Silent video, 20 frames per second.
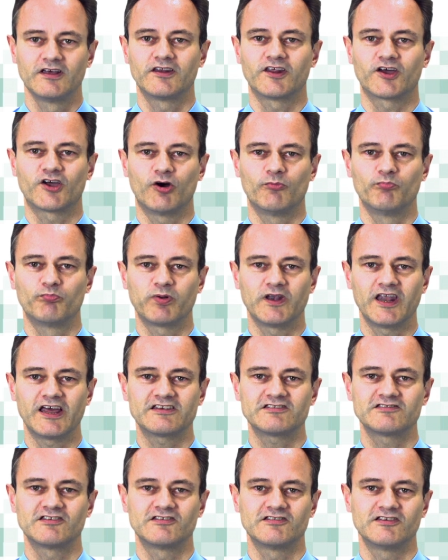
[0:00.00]
the
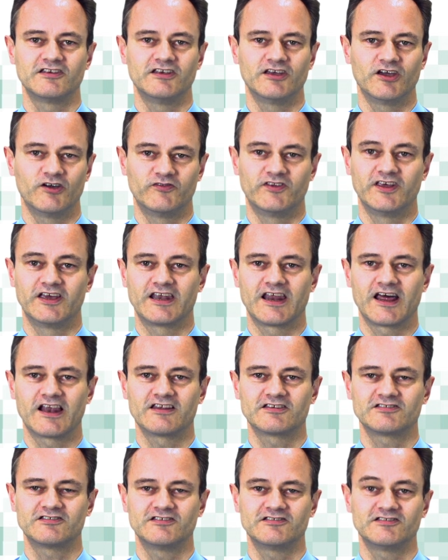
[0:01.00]
complexity of the
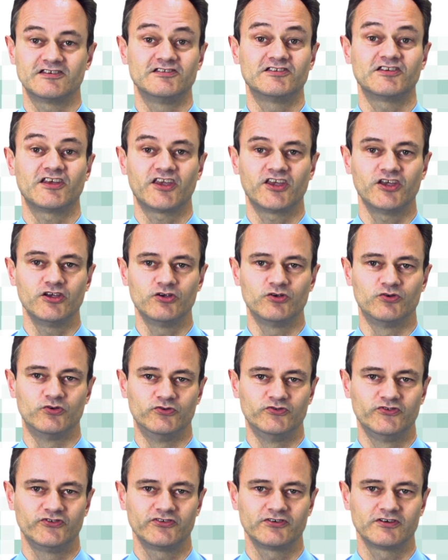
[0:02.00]
analysis is
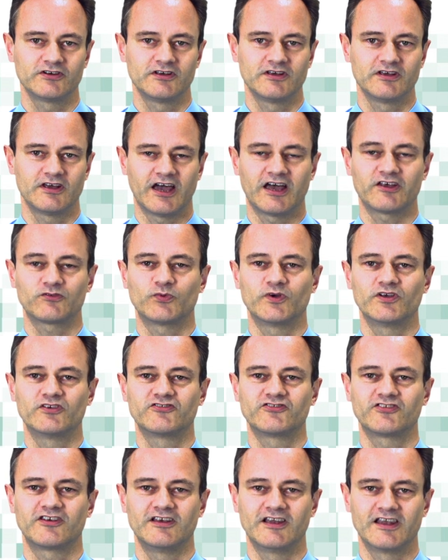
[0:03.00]
huge, as we'll
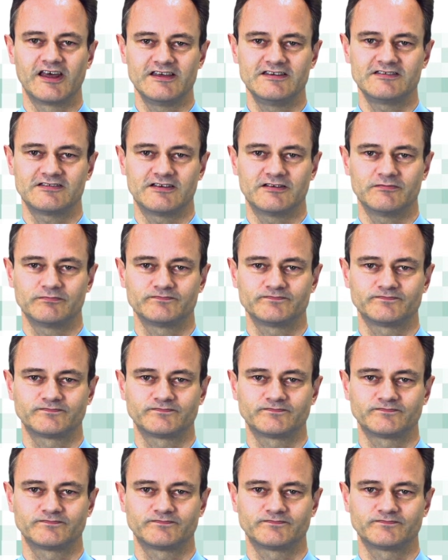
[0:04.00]
see later.